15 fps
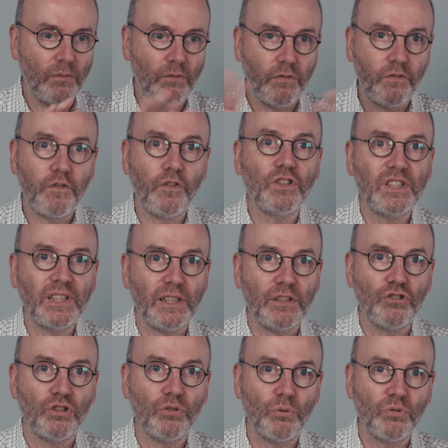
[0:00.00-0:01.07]

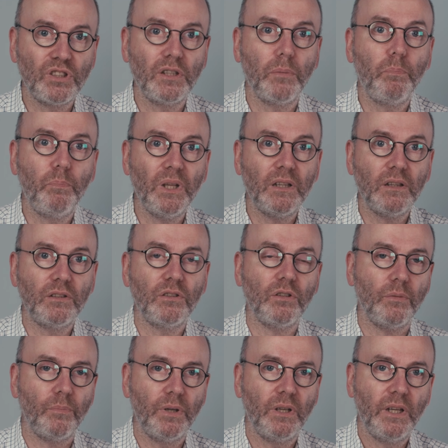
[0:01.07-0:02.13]
footage in order to build
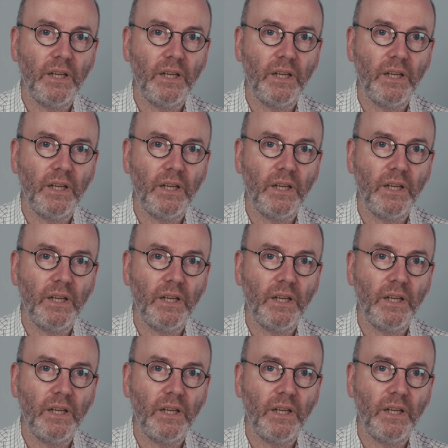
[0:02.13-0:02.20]
up